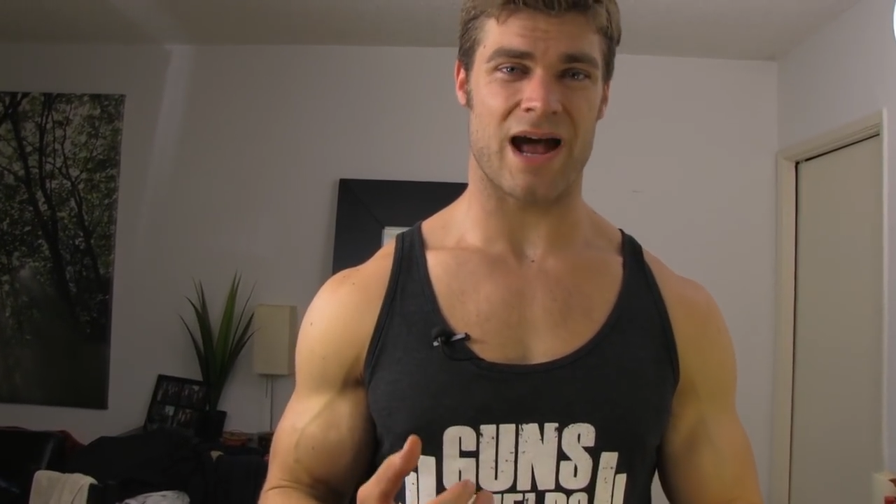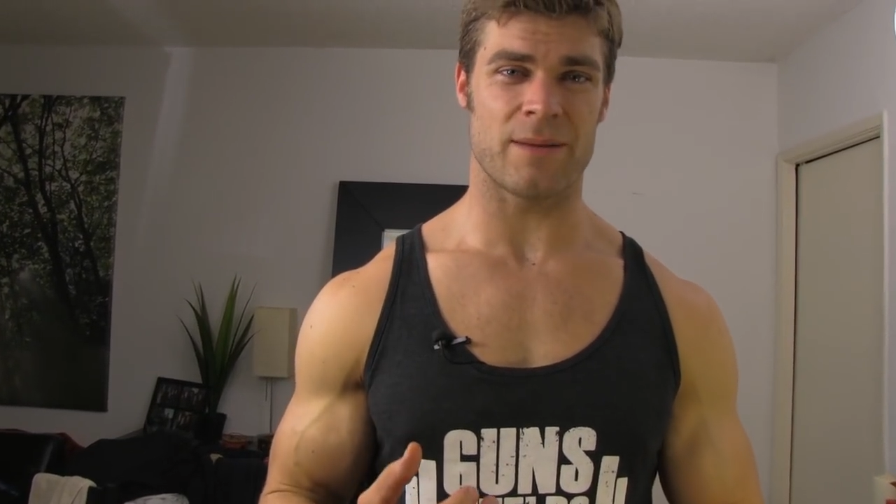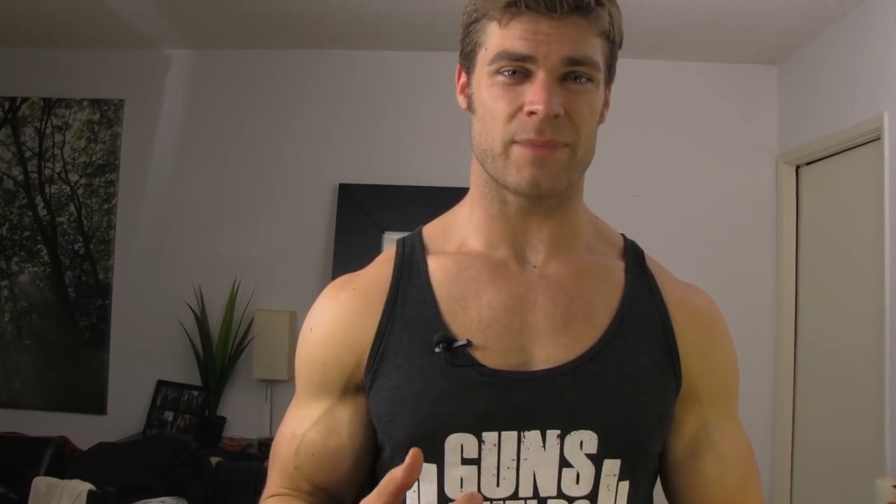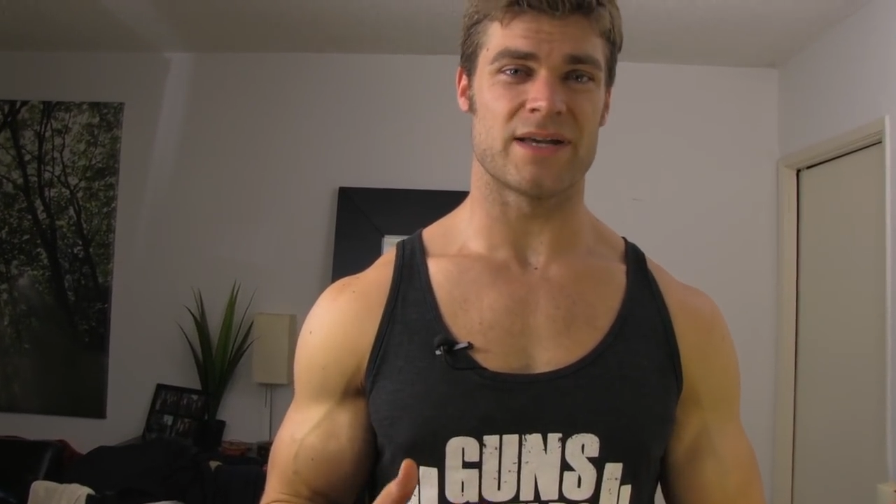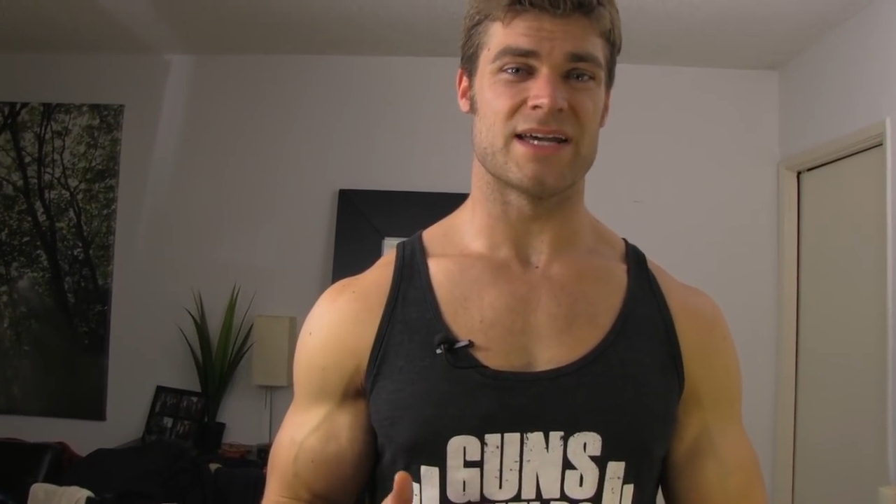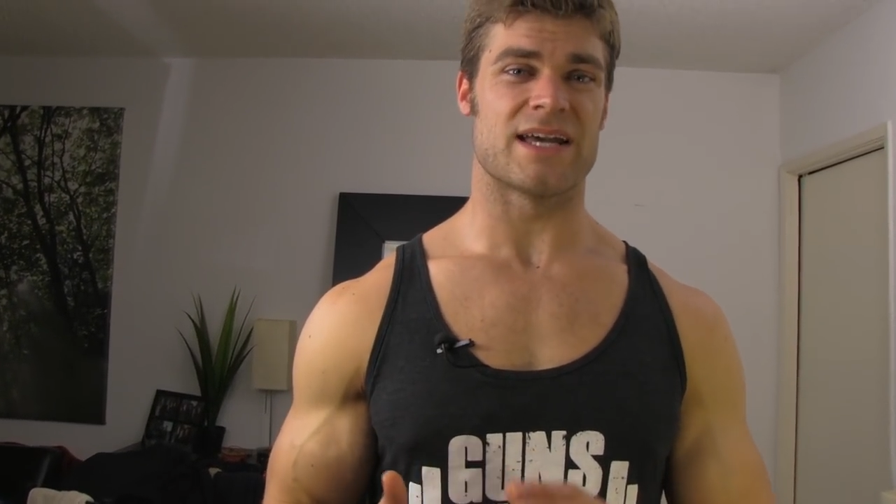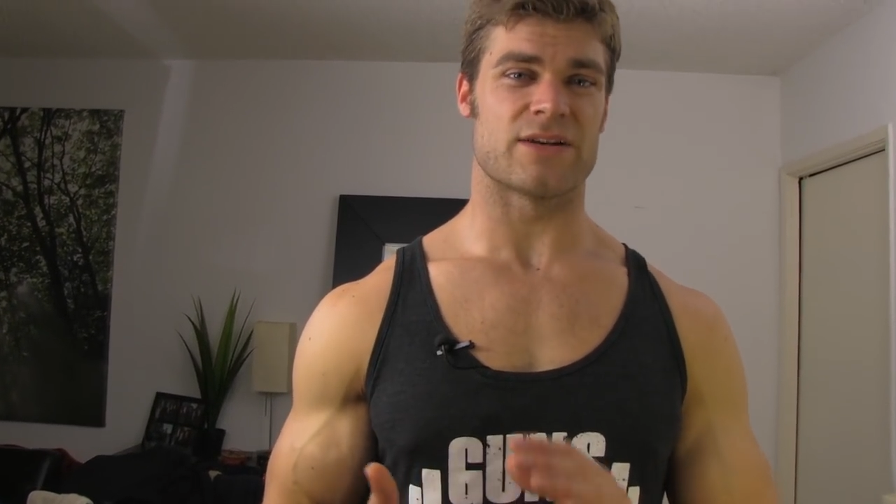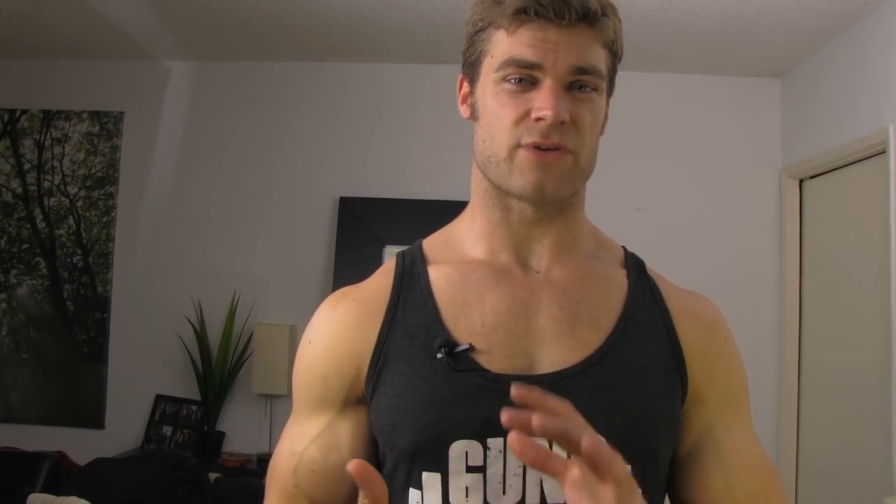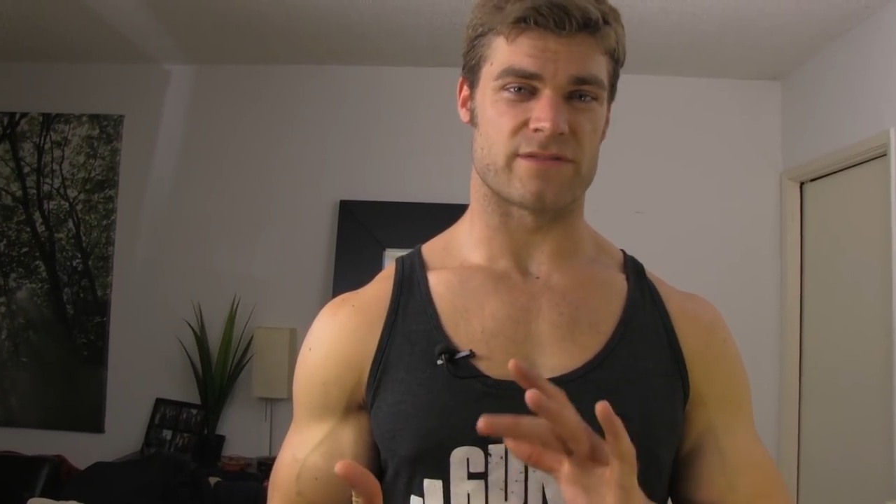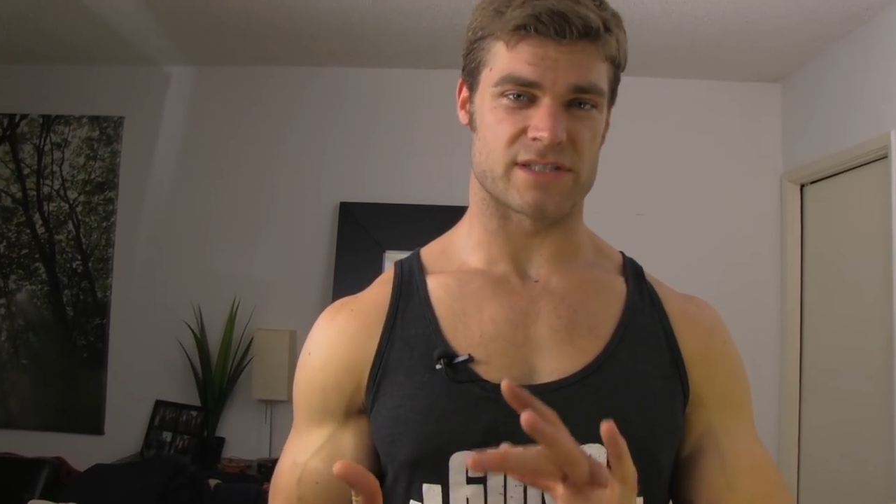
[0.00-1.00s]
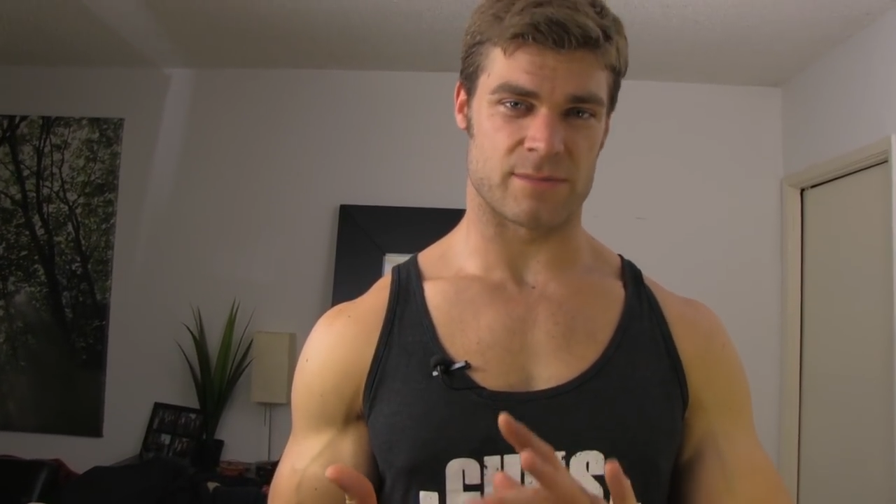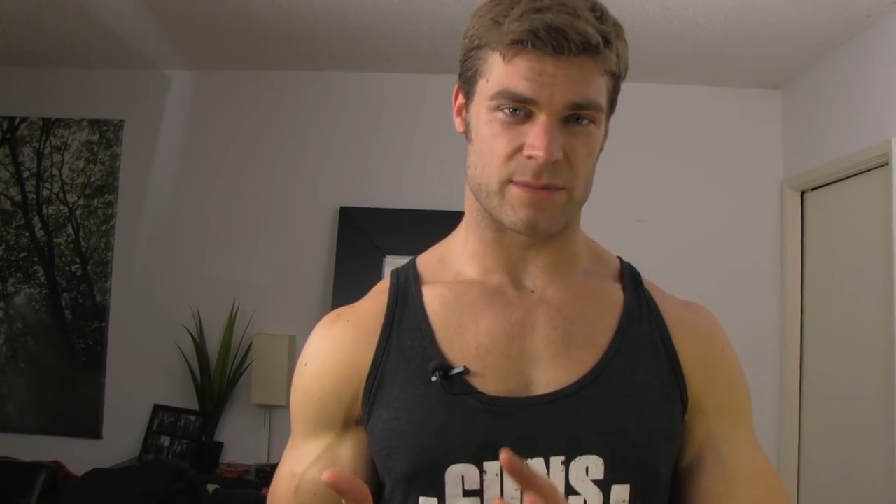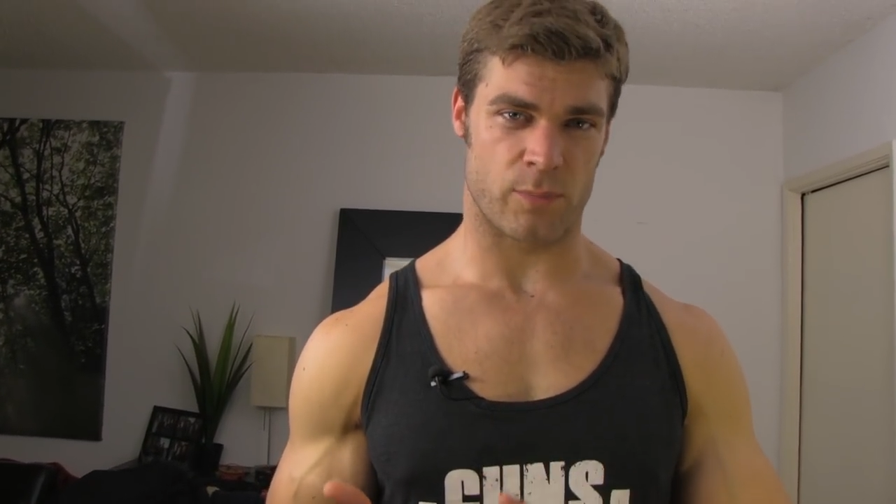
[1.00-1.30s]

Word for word: up grab is gonna be